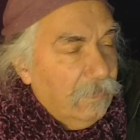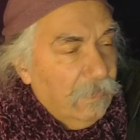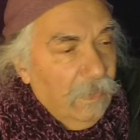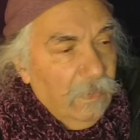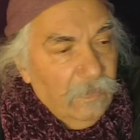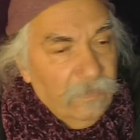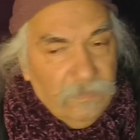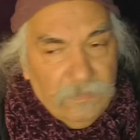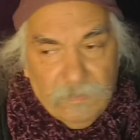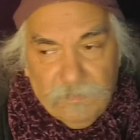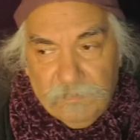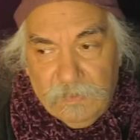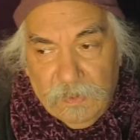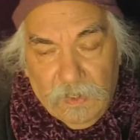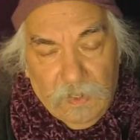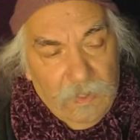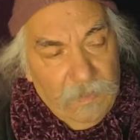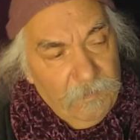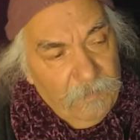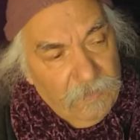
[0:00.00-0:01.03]
kinds of
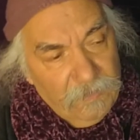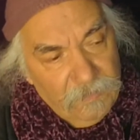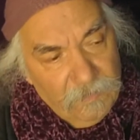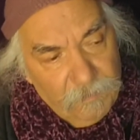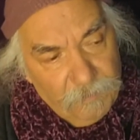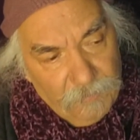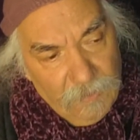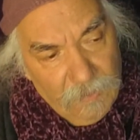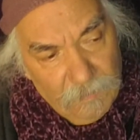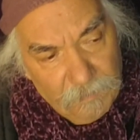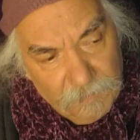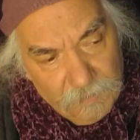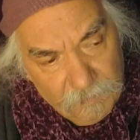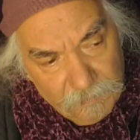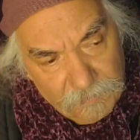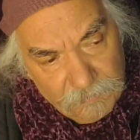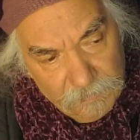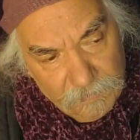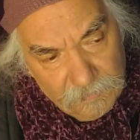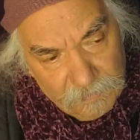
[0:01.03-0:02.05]
dilemmas and
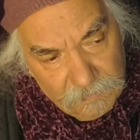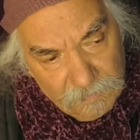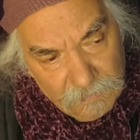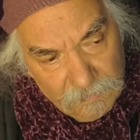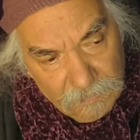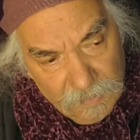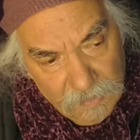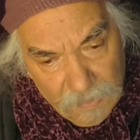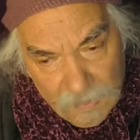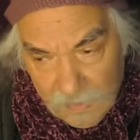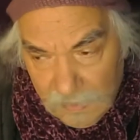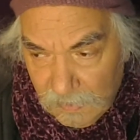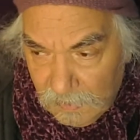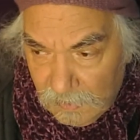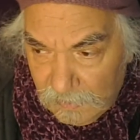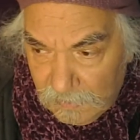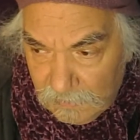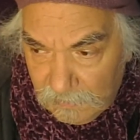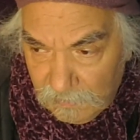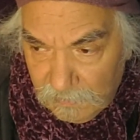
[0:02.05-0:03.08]
problems with
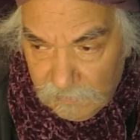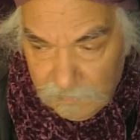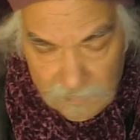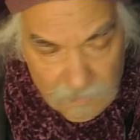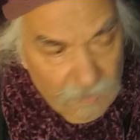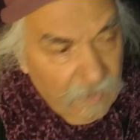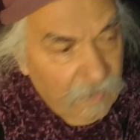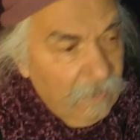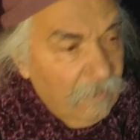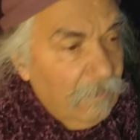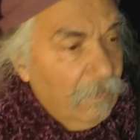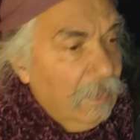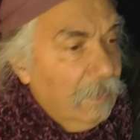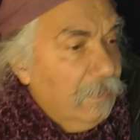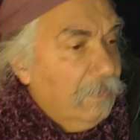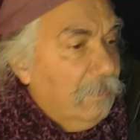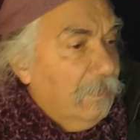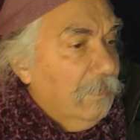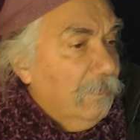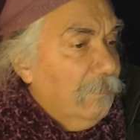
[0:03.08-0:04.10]
uh, you know dying
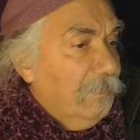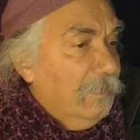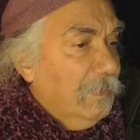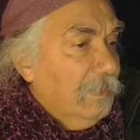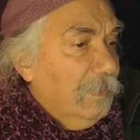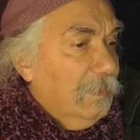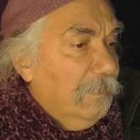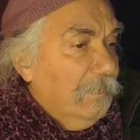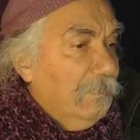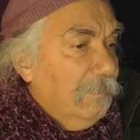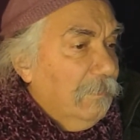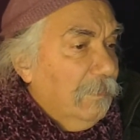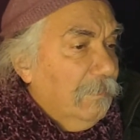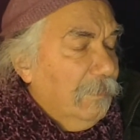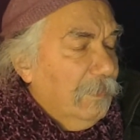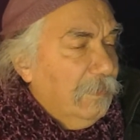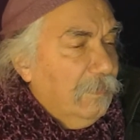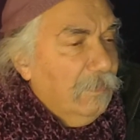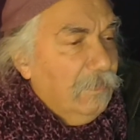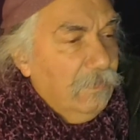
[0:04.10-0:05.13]
relatives and then
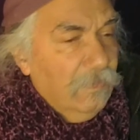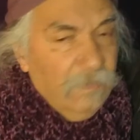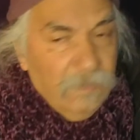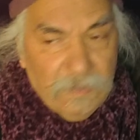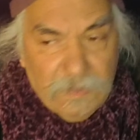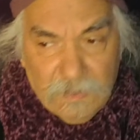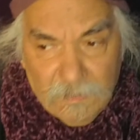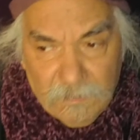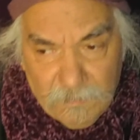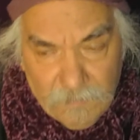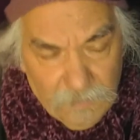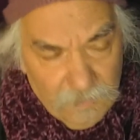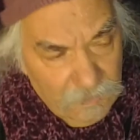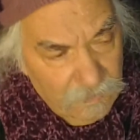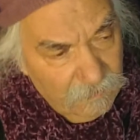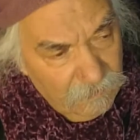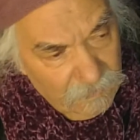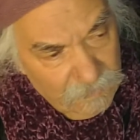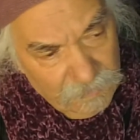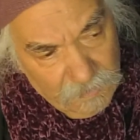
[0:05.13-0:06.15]
what to do with them
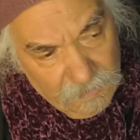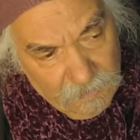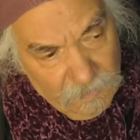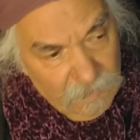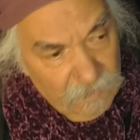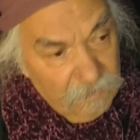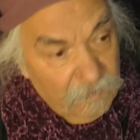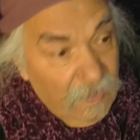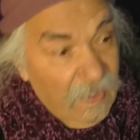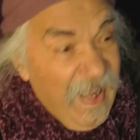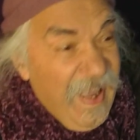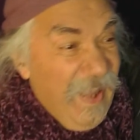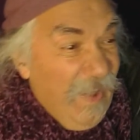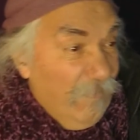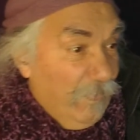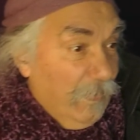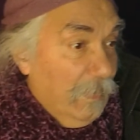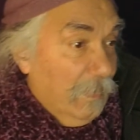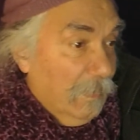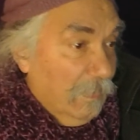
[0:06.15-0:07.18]
when when they're they're
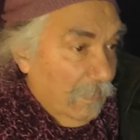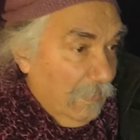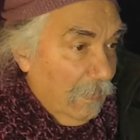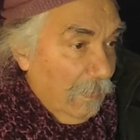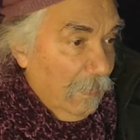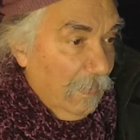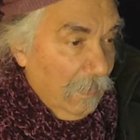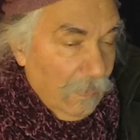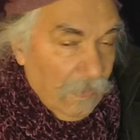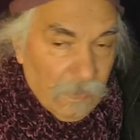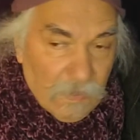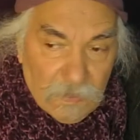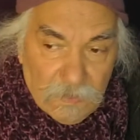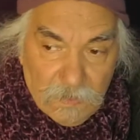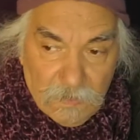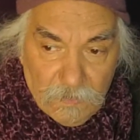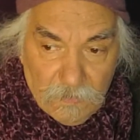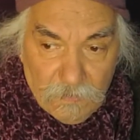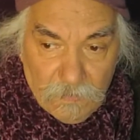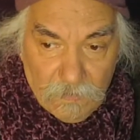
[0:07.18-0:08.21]
heavier
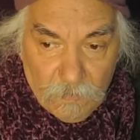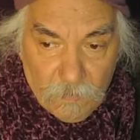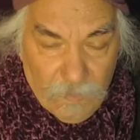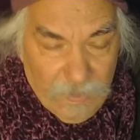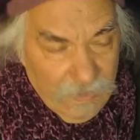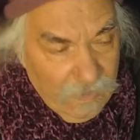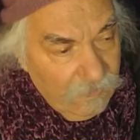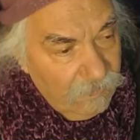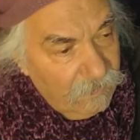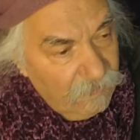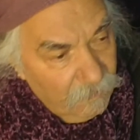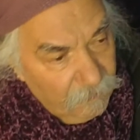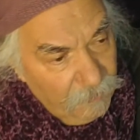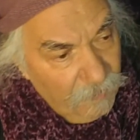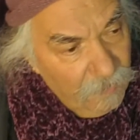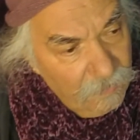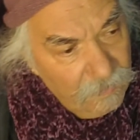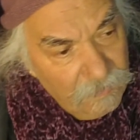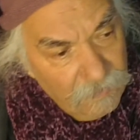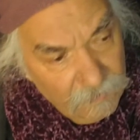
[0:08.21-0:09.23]
waits
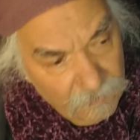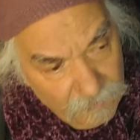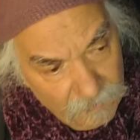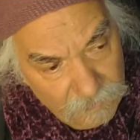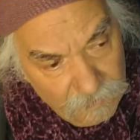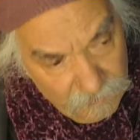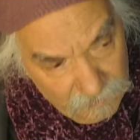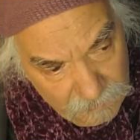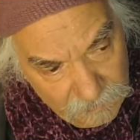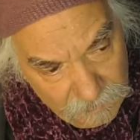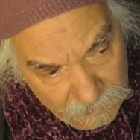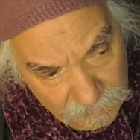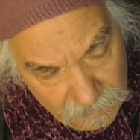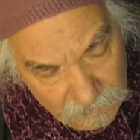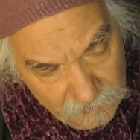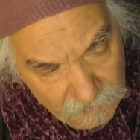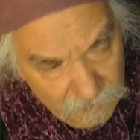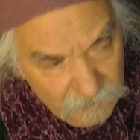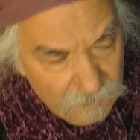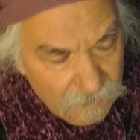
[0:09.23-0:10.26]
upon you
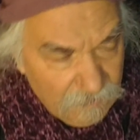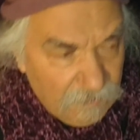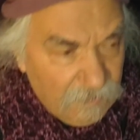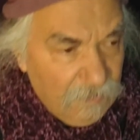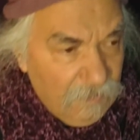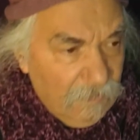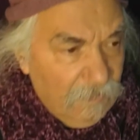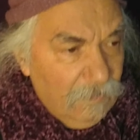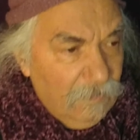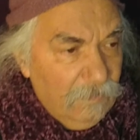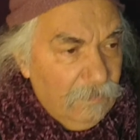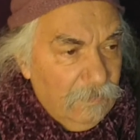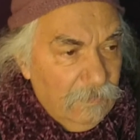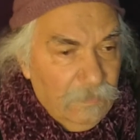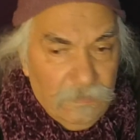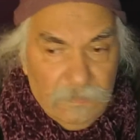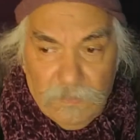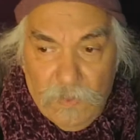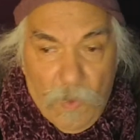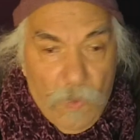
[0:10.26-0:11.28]
uh, than you,
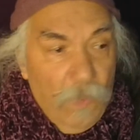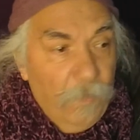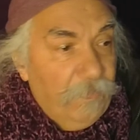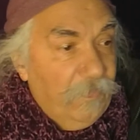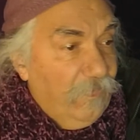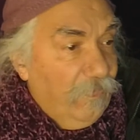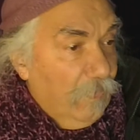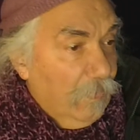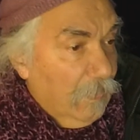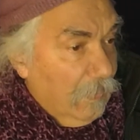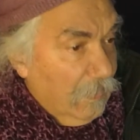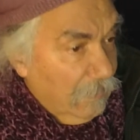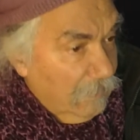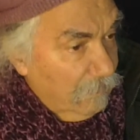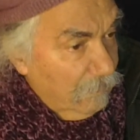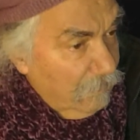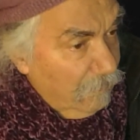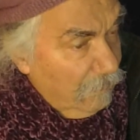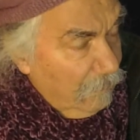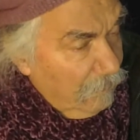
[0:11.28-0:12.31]
you hoped for.
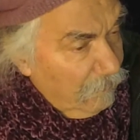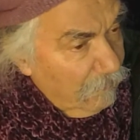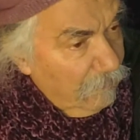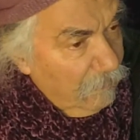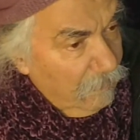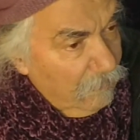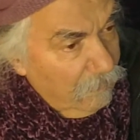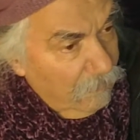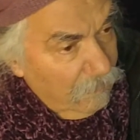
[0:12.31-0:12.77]
See?